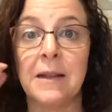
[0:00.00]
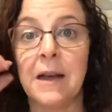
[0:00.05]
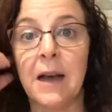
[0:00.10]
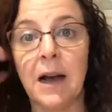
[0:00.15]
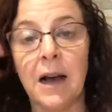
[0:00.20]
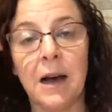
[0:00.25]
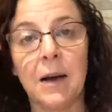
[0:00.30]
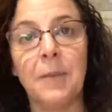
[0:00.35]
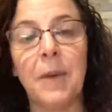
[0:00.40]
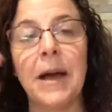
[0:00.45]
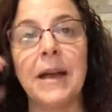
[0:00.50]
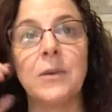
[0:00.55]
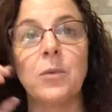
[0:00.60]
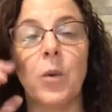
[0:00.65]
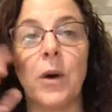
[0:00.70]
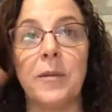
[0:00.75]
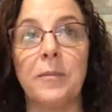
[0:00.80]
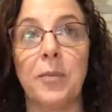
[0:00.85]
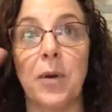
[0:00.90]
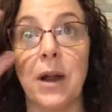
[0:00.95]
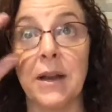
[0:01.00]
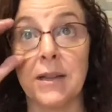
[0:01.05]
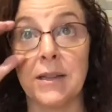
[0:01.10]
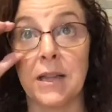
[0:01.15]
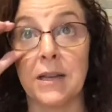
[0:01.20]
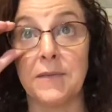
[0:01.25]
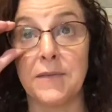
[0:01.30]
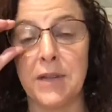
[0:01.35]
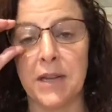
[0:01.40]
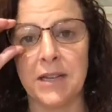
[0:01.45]
I had one product
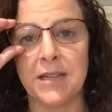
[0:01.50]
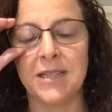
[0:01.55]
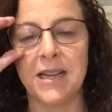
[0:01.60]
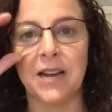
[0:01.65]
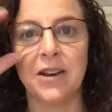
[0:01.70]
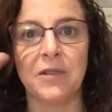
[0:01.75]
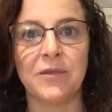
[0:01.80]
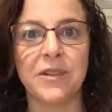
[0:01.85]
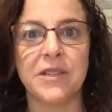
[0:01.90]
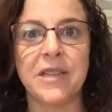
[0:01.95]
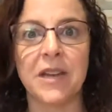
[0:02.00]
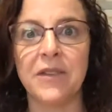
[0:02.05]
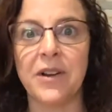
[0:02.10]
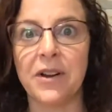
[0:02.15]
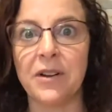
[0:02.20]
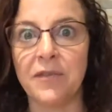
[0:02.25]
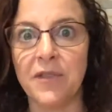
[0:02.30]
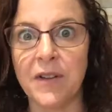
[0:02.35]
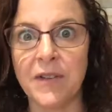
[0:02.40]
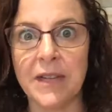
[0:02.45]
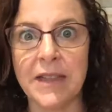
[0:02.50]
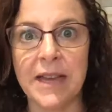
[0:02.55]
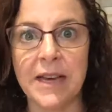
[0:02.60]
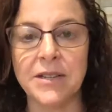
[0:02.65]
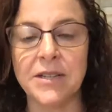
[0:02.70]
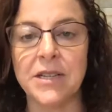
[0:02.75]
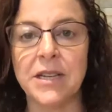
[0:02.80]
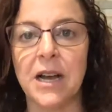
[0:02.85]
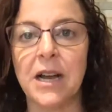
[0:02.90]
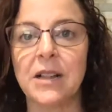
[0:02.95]
that had done over
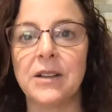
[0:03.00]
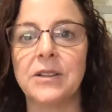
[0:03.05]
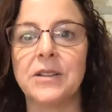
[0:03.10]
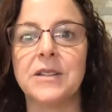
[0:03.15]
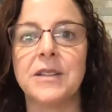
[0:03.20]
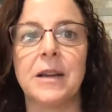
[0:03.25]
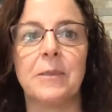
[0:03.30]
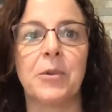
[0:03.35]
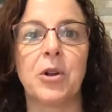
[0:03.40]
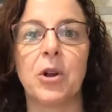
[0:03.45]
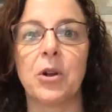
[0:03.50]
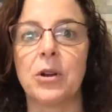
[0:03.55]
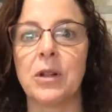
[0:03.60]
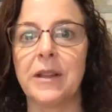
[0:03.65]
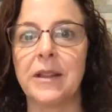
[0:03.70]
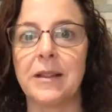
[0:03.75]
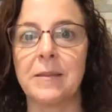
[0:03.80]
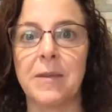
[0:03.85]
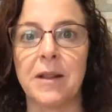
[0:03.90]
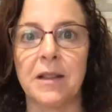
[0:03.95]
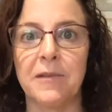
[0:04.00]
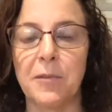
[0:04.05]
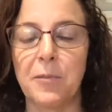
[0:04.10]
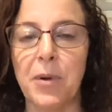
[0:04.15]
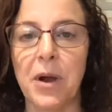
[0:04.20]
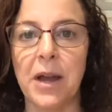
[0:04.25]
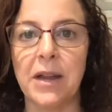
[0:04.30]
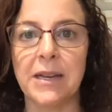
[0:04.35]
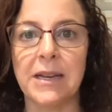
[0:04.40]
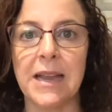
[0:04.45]
$750,000. I'm currently in the middle of a
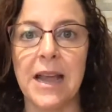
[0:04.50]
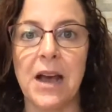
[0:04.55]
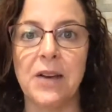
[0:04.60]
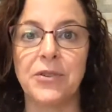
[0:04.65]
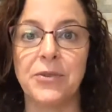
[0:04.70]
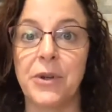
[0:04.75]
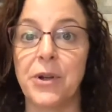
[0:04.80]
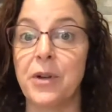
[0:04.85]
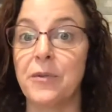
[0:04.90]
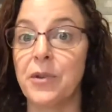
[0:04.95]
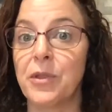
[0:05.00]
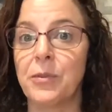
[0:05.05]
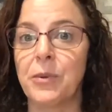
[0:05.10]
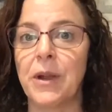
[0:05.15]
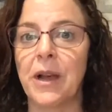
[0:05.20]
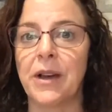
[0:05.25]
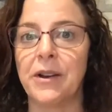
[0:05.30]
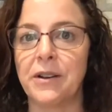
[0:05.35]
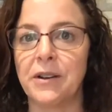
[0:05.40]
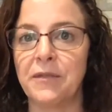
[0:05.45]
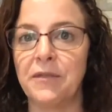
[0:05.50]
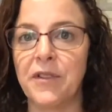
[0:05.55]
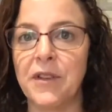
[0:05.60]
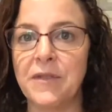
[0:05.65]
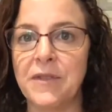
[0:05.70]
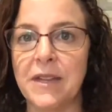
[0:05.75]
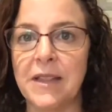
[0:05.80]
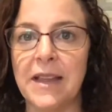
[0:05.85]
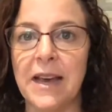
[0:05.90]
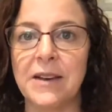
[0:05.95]
product now doing over
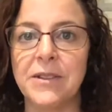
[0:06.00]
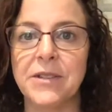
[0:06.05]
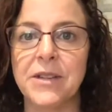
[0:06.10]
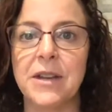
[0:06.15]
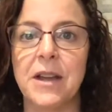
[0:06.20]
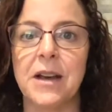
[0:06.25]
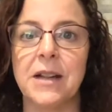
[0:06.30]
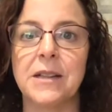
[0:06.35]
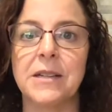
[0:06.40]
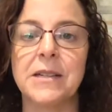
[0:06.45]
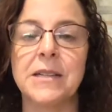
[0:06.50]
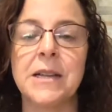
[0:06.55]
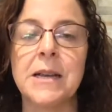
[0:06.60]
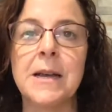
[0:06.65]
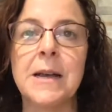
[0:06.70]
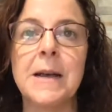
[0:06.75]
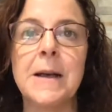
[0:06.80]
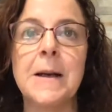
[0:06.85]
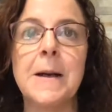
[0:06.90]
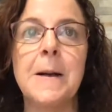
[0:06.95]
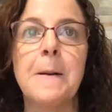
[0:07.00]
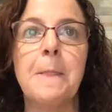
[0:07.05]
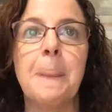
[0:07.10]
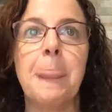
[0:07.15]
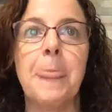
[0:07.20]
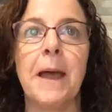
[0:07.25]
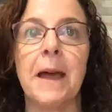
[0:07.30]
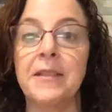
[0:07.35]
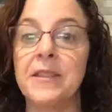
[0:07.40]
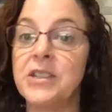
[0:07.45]
$350,000.
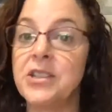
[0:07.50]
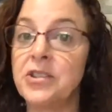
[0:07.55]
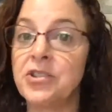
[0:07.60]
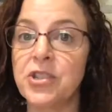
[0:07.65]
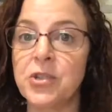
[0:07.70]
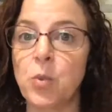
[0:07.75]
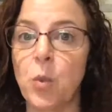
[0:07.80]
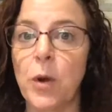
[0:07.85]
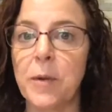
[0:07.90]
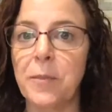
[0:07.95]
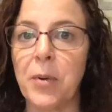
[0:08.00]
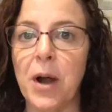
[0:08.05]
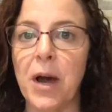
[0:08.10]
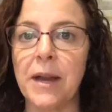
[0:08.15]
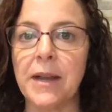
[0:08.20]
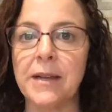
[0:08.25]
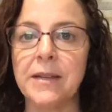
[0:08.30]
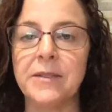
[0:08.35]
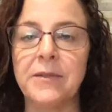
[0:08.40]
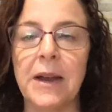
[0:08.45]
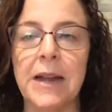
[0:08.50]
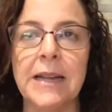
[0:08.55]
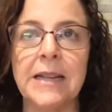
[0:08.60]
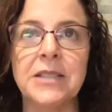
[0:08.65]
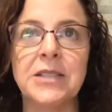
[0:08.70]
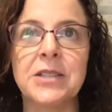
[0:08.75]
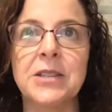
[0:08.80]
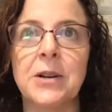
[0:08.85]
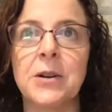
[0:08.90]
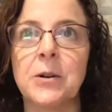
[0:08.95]
And this is just one product,
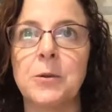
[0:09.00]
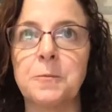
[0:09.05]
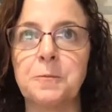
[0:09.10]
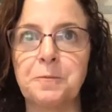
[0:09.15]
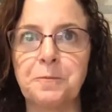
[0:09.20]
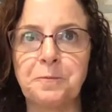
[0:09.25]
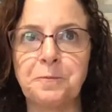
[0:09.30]
right? So